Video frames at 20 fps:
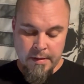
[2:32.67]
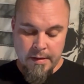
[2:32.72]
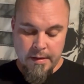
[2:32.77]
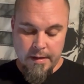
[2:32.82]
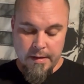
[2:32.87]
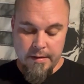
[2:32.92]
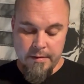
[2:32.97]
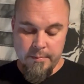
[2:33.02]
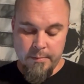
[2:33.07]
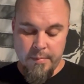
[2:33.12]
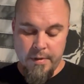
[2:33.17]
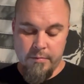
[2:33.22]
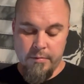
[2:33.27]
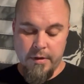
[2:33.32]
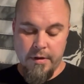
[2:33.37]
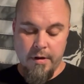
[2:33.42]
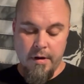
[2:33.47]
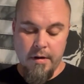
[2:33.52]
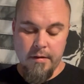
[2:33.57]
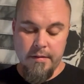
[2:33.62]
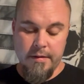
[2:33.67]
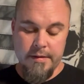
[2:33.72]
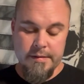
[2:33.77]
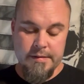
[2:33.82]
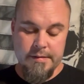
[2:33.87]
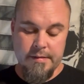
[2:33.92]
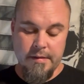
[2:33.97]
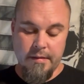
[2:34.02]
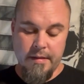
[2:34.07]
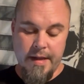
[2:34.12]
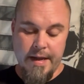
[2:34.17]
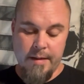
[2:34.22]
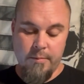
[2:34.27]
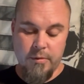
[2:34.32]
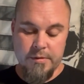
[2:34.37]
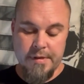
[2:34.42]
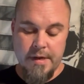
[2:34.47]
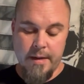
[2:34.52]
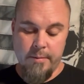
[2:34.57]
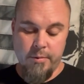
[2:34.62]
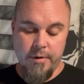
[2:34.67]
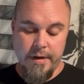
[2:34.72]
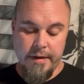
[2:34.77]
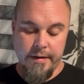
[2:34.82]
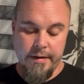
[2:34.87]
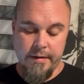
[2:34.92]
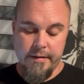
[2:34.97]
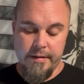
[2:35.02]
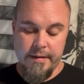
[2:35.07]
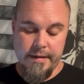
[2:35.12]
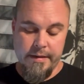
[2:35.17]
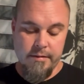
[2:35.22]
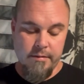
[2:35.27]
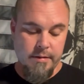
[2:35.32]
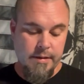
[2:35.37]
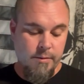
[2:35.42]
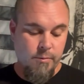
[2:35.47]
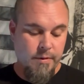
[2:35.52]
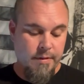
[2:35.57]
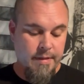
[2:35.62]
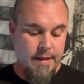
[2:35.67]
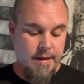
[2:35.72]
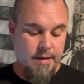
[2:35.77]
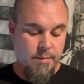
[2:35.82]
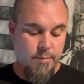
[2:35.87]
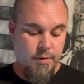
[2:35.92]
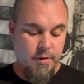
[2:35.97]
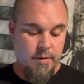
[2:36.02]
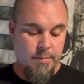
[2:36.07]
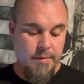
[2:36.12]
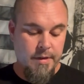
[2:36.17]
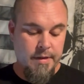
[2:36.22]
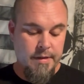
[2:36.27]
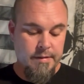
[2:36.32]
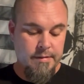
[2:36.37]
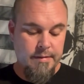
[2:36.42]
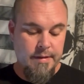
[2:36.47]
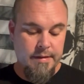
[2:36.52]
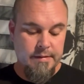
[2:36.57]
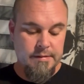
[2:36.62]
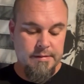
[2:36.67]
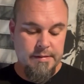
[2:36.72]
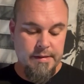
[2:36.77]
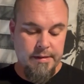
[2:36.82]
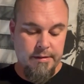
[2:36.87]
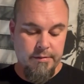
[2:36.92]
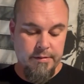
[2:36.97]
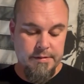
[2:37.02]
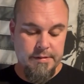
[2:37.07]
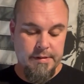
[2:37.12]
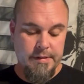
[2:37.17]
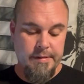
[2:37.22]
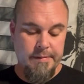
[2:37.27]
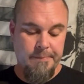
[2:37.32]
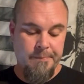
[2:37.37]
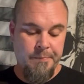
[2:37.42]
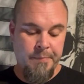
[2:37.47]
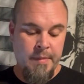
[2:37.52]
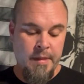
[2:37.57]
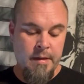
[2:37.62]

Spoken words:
But regardless, the lab was operating illegally without a permit in secrecy.